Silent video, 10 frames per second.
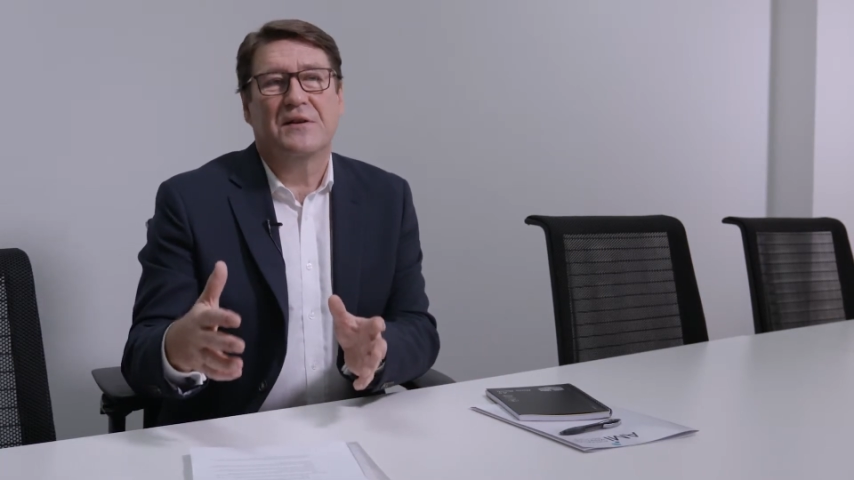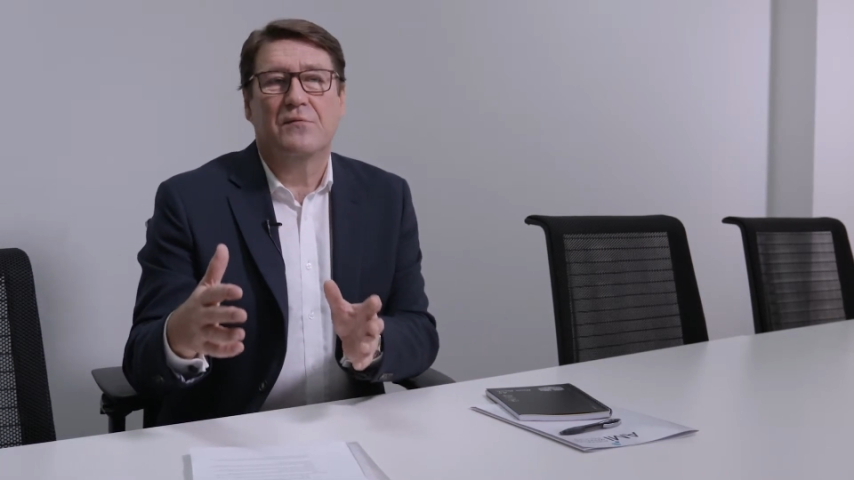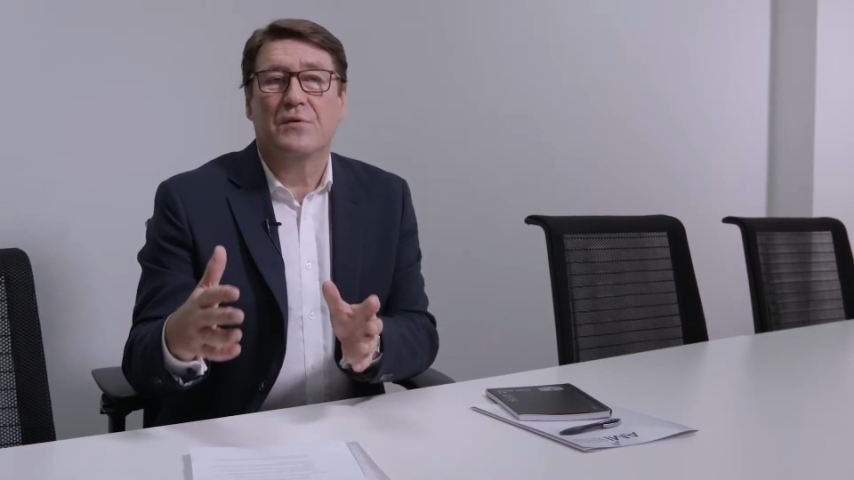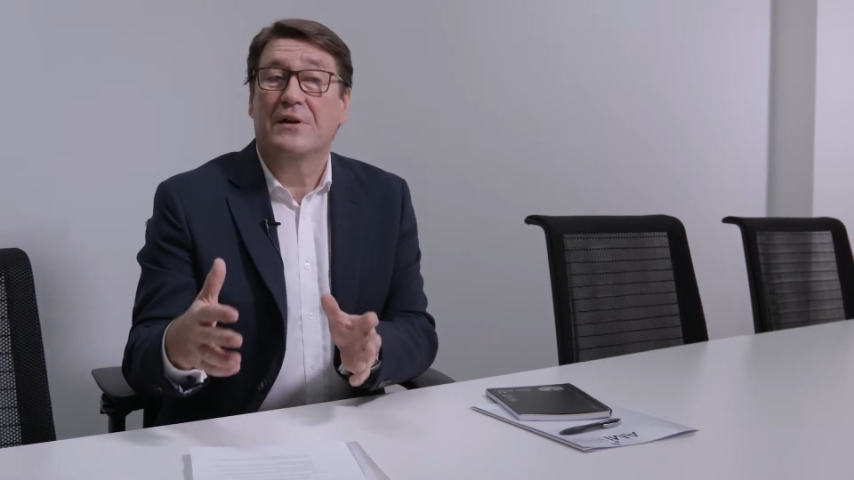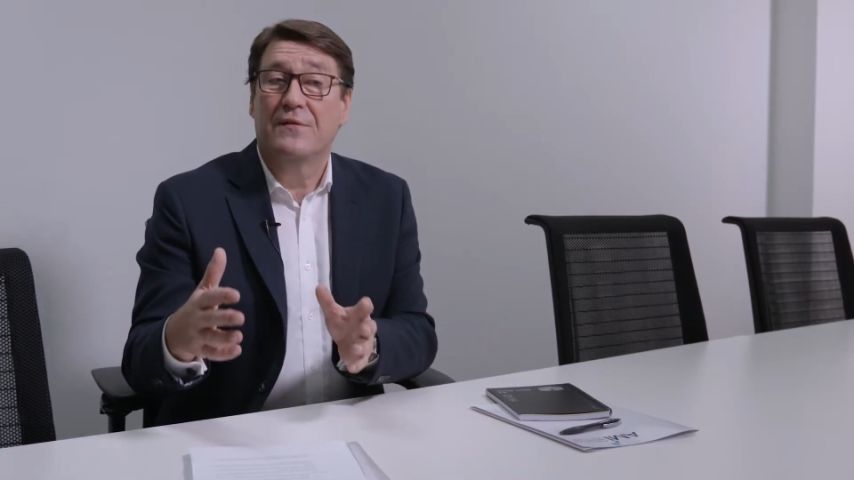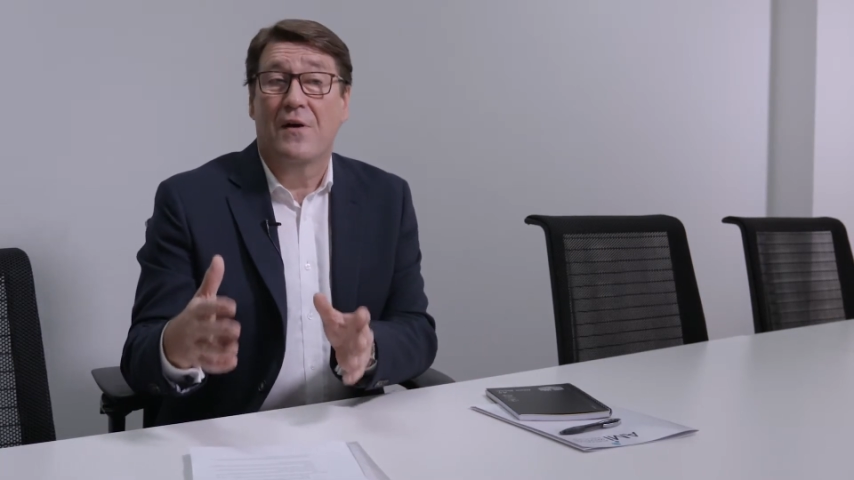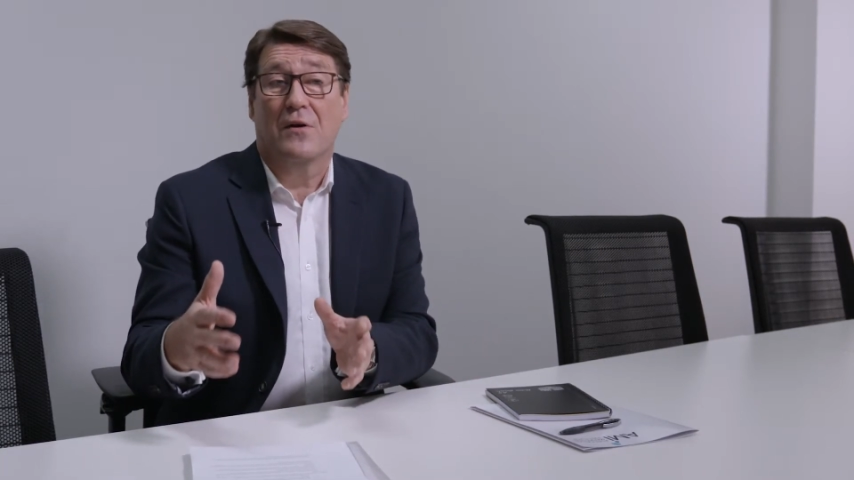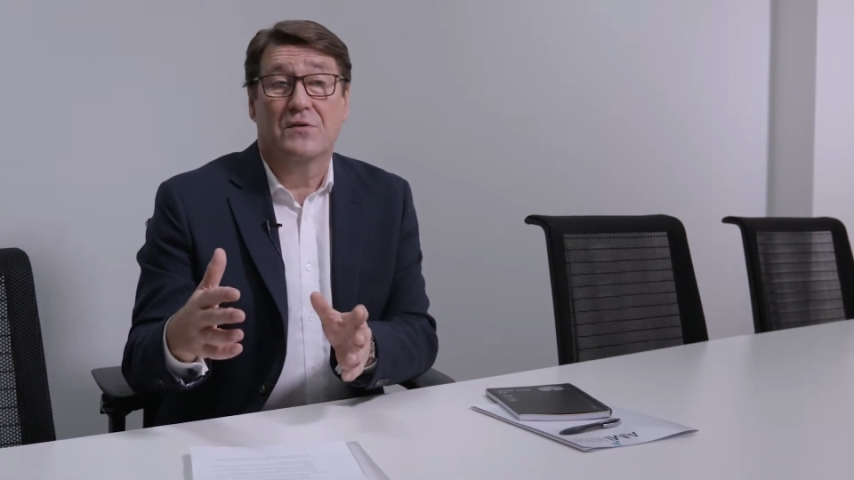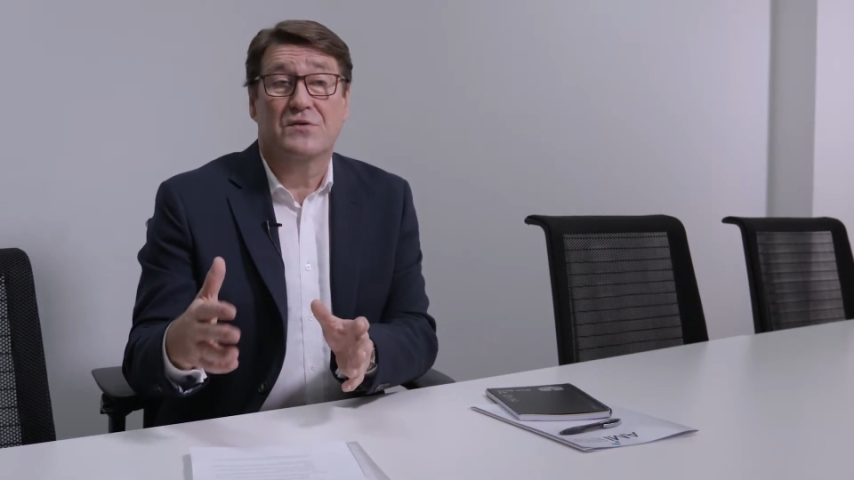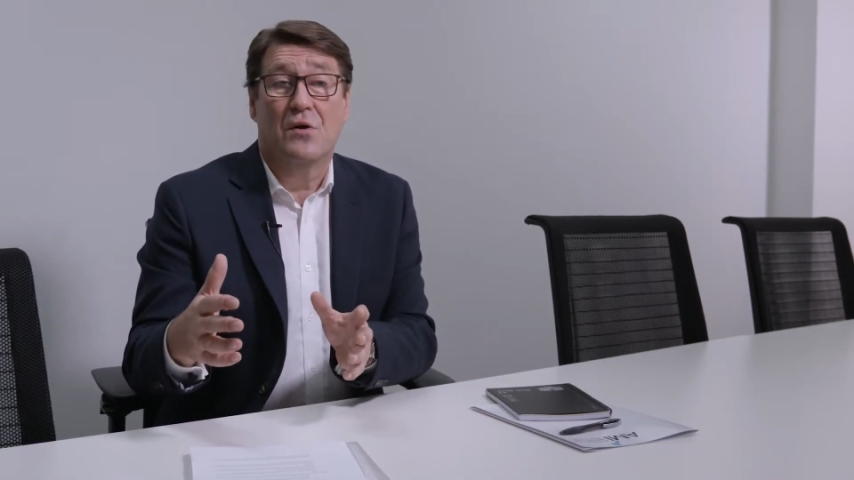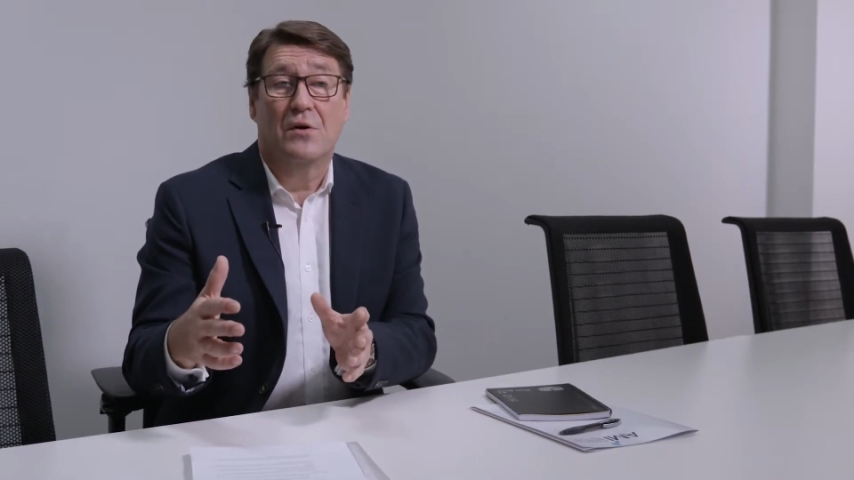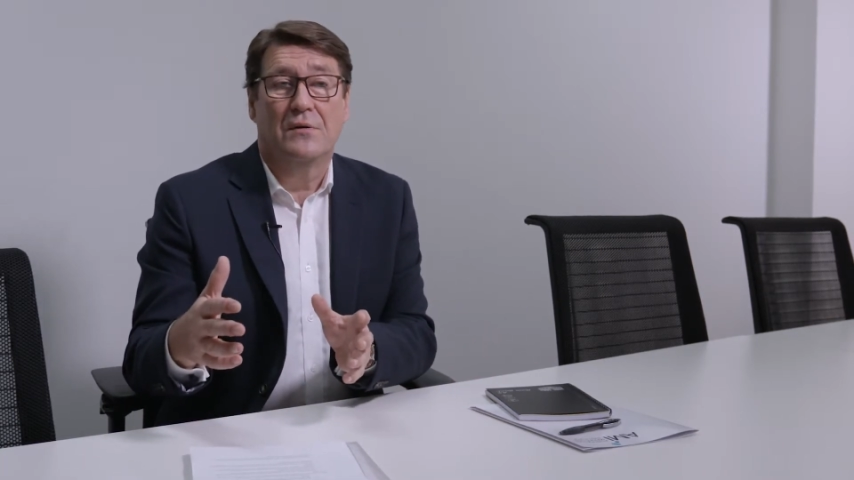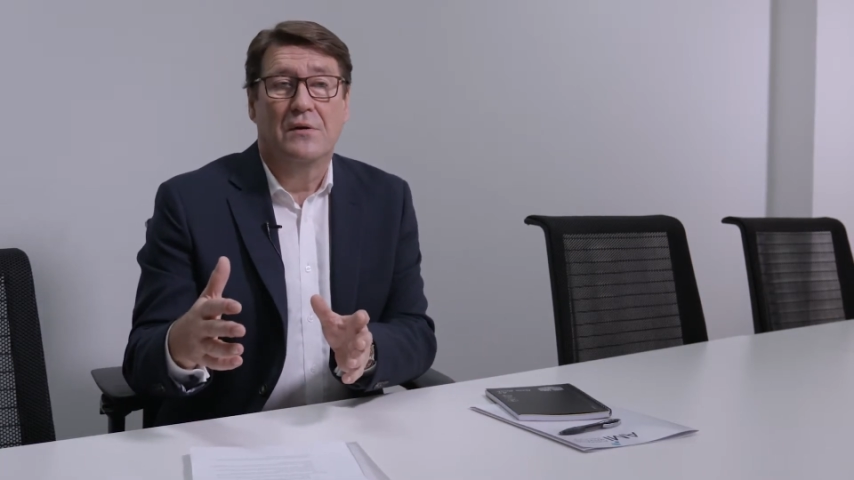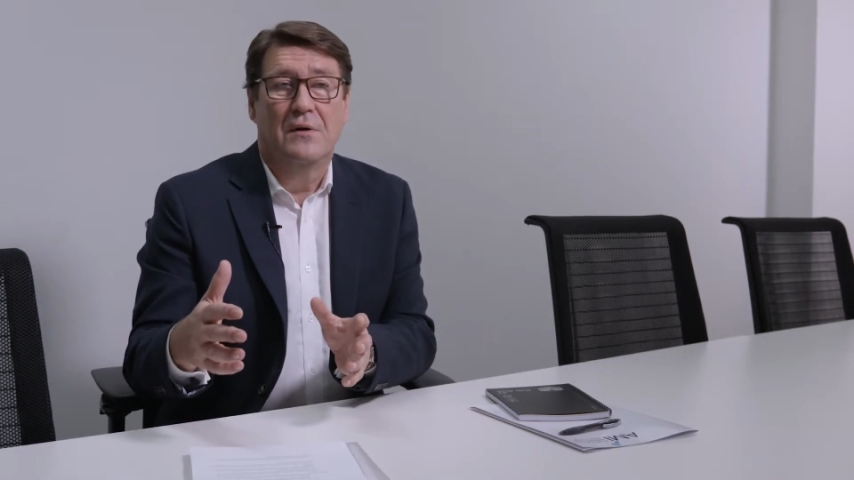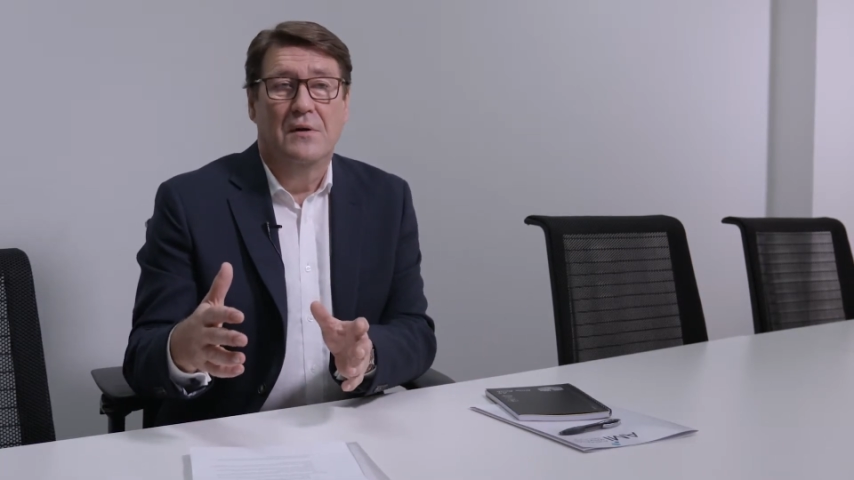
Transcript: to get really focused on,